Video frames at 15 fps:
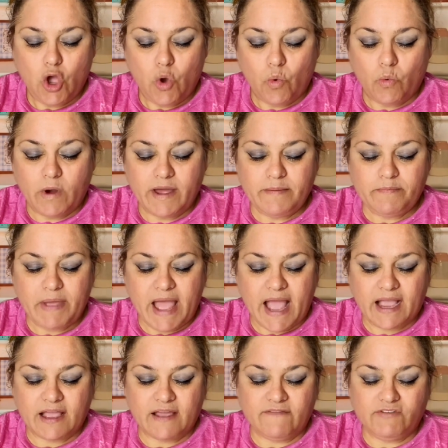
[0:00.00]
one
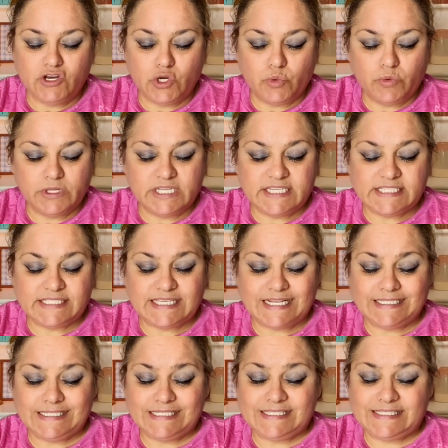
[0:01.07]
pack of new release
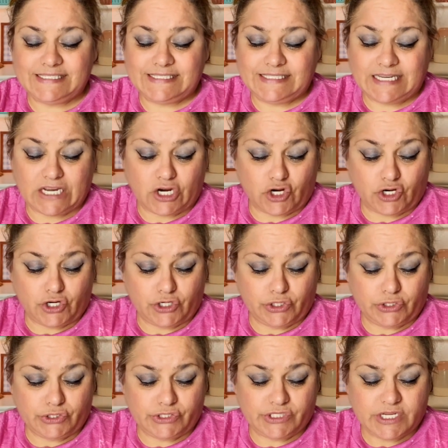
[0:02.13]
scented
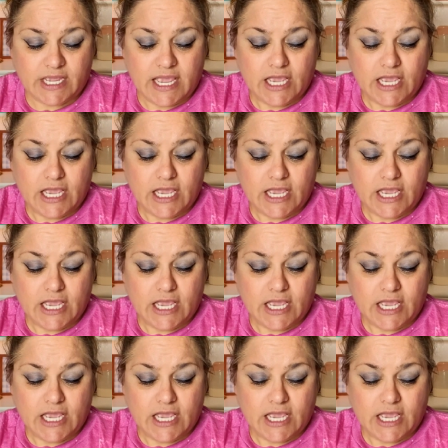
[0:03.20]
stickers,